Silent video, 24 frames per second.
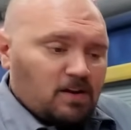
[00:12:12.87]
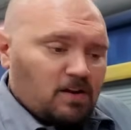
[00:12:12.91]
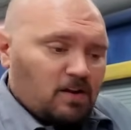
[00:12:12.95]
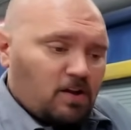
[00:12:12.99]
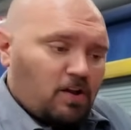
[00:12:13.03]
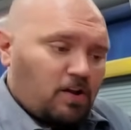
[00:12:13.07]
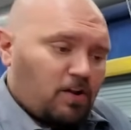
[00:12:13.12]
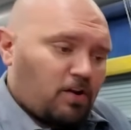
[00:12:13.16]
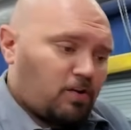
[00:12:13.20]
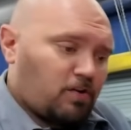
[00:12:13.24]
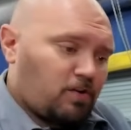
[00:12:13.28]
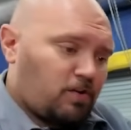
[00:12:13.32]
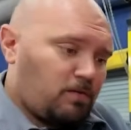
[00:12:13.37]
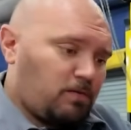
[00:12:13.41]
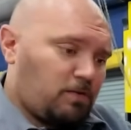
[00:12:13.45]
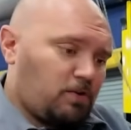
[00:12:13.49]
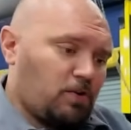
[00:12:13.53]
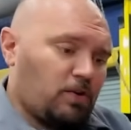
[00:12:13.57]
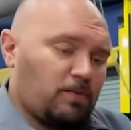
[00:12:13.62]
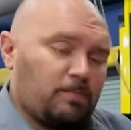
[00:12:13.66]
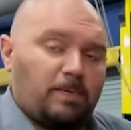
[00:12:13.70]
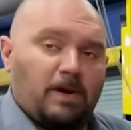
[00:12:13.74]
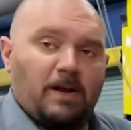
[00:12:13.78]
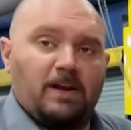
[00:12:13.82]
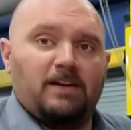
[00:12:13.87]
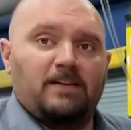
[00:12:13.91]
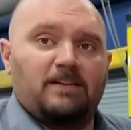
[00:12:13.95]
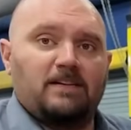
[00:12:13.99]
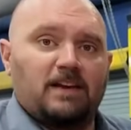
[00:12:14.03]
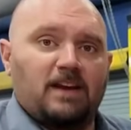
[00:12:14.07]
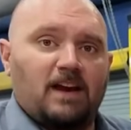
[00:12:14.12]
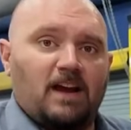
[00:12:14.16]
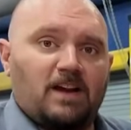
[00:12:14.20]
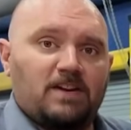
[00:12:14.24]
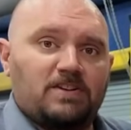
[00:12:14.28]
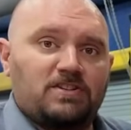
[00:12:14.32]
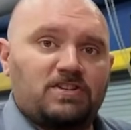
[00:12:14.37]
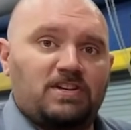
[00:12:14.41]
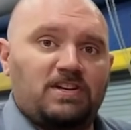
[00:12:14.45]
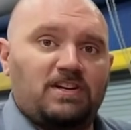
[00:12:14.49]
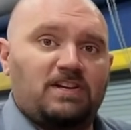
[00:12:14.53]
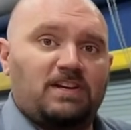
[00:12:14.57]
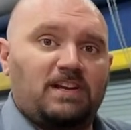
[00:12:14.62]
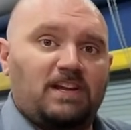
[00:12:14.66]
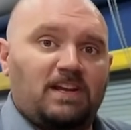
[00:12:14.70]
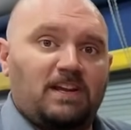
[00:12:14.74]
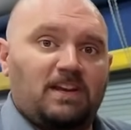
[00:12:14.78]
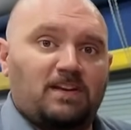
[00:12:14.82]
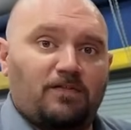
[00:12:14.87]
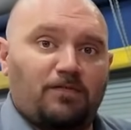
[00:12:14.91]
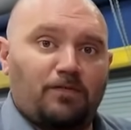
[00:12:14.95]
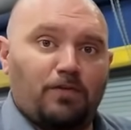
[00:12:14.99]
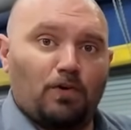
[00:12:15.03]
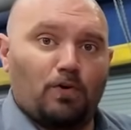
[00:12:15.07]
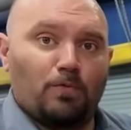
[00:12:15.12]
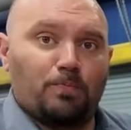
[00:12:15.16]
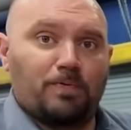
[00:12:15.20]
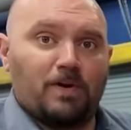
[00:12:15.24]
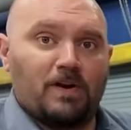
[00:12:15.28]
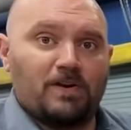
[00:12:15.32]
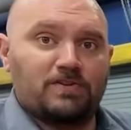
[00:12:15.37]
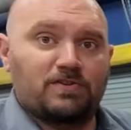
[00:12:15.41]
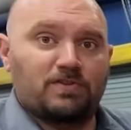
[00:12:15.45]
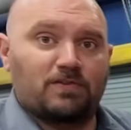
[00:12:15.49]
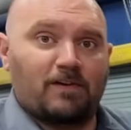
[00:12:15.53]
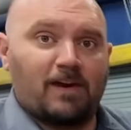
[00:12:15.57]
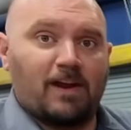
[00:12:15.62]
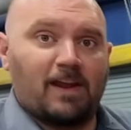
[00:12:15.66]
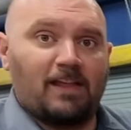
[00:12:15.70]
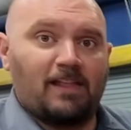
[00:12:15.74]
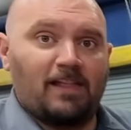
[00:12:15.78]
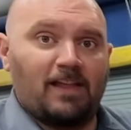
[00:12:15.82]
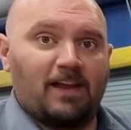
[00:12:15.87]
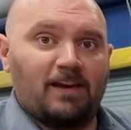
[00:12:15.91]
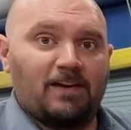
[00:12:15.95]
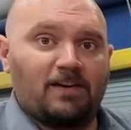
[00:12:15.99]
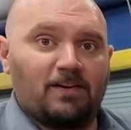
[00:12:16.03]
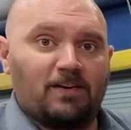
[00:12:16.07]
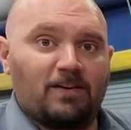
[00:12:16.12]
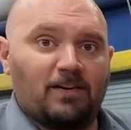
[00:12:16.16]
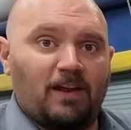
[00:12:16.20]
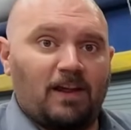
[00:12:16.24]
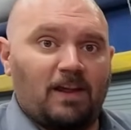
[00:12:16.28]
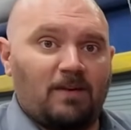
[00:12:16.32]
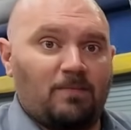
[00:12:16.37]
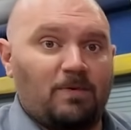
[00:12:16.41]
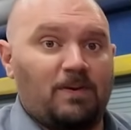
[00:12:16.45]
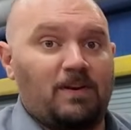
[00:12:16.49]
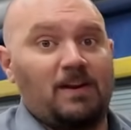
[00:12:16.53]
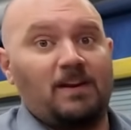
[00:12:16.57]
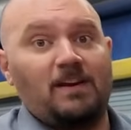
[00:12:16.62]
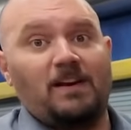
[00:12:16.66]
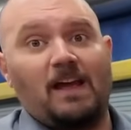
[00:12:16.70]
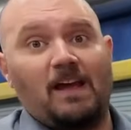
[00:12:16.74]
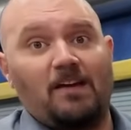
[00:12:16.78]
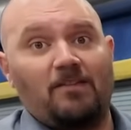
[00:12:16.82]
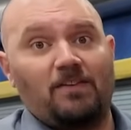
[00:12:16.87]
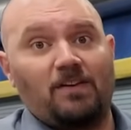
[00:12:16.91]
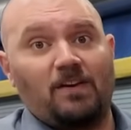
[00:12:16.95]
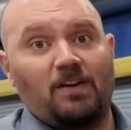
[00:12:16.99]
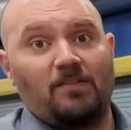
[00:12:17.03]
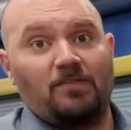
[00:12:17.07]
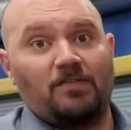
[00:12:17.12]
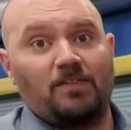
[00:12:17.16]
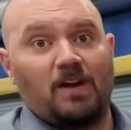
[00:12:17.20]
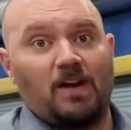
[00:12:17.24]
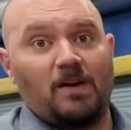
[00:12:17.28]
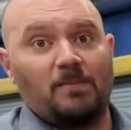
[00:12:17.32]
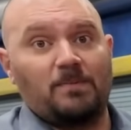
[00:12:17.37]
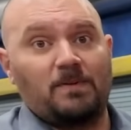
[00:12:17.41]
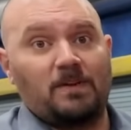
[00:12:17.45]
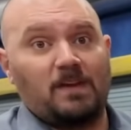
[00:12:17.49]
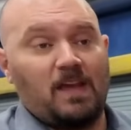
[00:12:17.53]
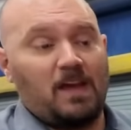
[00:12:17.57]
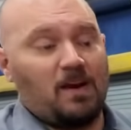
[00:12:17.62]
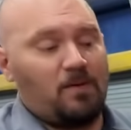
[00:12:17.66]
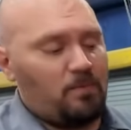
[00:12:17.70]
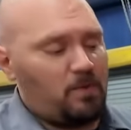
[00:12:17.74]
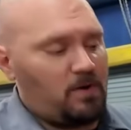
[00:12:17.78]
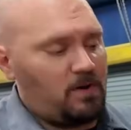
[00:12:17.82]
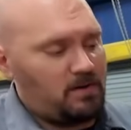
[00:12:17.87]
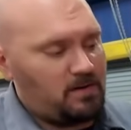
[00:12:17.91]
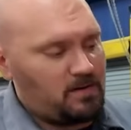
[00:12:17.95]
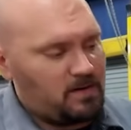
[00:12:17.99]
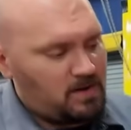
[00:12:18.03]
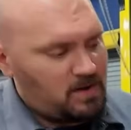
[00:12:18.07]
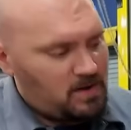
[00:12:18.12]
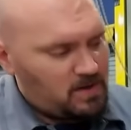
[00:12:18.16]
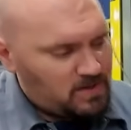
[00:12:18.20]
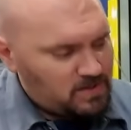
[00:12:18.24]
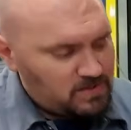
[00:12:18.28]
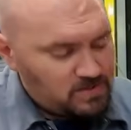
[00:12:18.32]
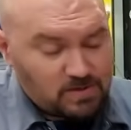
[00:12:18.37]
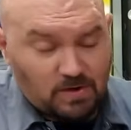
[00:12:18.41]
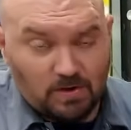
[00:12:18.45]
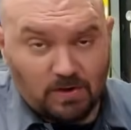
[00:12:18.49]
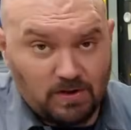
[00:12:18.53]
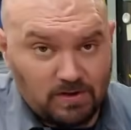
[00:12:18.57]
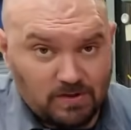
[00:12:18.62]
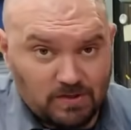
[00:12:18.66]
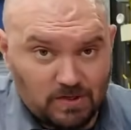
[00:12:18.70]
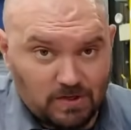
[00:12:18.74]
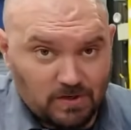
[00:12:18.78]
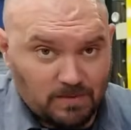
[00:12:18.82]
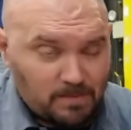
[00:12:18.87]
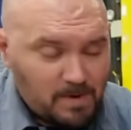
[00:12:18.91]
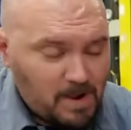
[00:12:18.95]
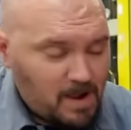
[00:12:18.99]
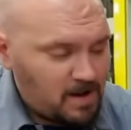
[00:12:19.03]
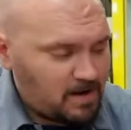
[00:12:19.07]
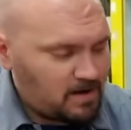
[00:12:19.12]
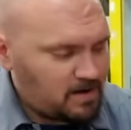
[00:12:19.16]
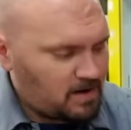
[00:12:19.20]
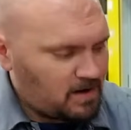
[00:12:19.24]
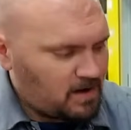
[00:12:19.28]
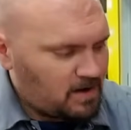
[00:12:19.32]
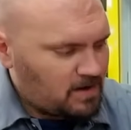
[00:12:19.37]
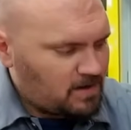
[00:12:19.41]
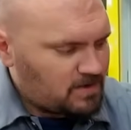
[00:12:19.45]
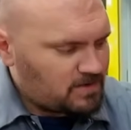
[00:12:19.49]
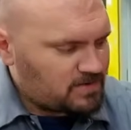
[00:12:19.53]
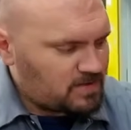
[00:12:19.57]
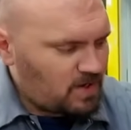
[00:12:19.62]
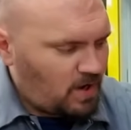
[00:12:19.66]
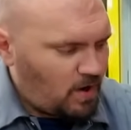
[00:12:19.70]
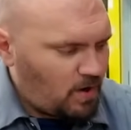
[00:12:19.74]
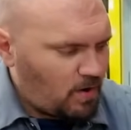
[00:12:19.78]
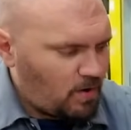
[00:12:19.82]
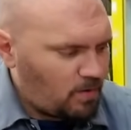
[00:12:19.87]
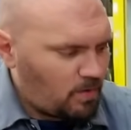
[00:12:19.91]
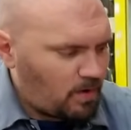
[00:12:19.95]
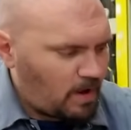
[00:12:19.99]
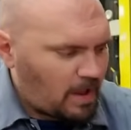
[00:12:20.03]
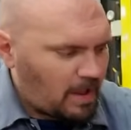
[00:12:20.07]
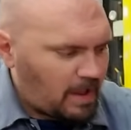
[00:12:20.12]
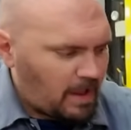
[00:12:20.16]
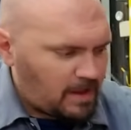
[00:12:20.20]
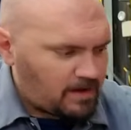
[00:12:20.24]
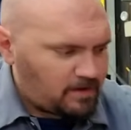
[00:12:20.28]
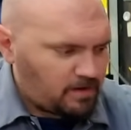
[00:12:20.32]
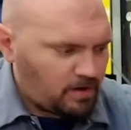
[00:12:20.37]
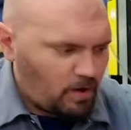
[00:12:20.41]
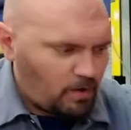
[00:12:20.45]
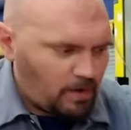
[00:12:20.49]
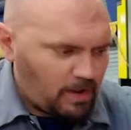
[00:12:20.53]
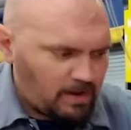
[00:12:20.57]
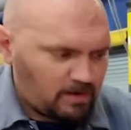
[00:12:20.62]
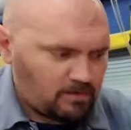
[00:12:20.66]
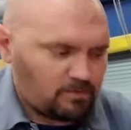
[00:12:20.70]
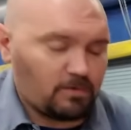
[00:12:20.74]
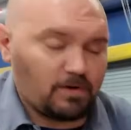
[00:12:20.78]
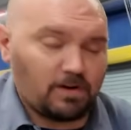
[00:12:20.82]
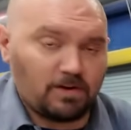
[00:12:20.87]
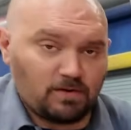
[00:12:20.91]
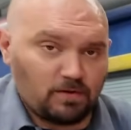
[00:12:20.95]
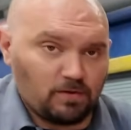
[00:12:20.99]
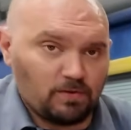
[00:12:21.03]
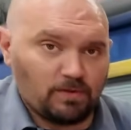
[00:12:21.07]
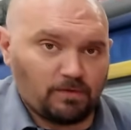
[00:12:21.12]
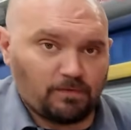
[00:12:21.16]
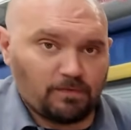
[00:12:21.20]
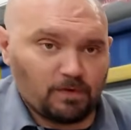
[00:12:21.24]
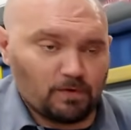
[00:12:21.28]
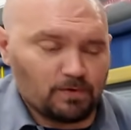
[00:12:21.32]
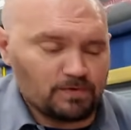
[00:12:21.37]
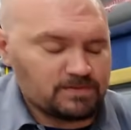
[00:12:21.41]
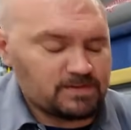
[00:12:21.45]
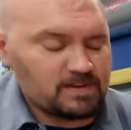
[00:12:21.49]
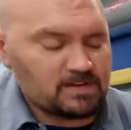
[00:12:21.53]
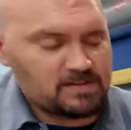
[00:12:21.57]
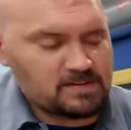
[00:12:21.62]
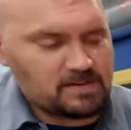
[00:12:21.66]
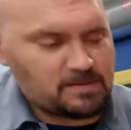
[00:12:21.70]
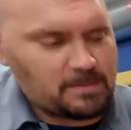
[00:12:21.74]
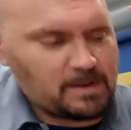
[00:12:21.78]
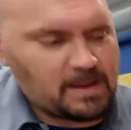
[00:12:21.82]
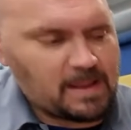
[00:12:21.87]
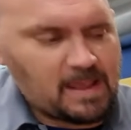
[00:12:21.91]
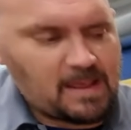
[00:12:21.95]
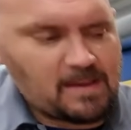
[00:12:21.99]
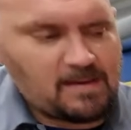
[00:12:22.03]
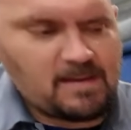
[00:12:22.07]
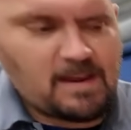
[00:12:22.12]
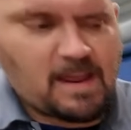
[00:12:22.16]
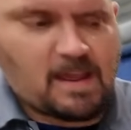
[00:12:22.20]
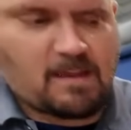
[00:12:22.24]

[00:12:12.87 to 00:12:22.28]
our good buddy Tadashi needed a fuel pressure regulator, and we didn't have enough time to get one, so he took mine. So I had to go ahead and redo the fuel system again,